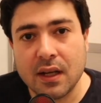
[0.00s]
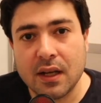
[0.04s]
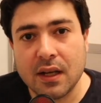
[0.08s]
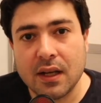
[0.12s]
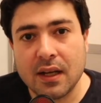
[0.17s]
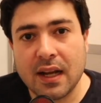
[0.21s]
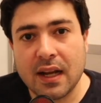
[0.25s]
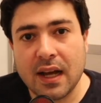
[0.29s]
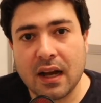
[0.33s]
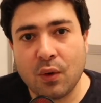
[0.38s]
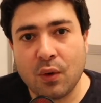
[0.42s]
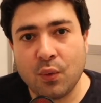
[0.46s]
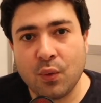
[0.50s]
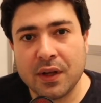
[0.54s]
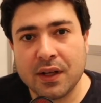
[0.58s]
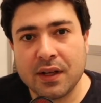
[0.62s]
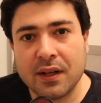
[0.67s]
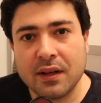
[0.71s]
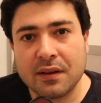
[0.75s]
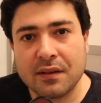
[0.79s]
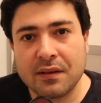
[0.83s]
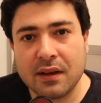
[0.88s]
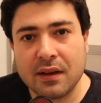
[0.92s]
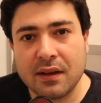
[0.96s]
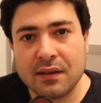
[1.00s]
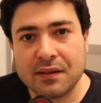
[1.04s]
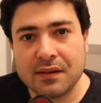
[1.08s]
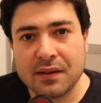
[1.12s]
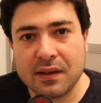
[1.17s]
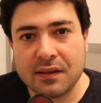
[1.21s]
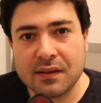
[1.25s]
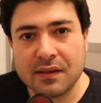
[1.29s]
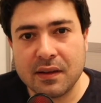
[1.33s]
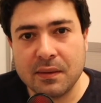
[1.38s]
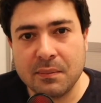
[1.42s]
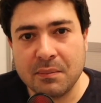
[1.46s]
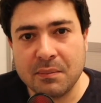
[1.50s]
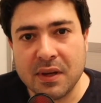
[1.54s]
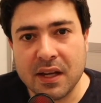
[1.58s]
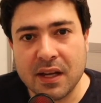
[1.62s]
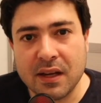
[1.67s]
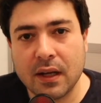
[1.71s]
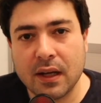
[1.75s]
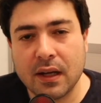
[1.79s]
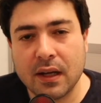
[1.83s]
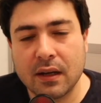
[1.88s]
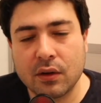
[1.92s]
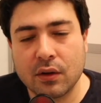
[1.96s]
Now, what does a system mean?
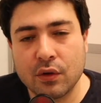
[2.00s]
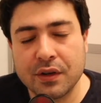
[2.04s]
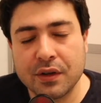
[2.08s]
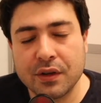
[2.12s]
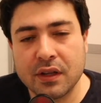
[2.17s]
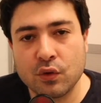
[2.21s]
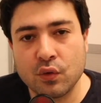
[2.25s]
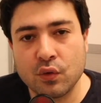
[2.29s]
According to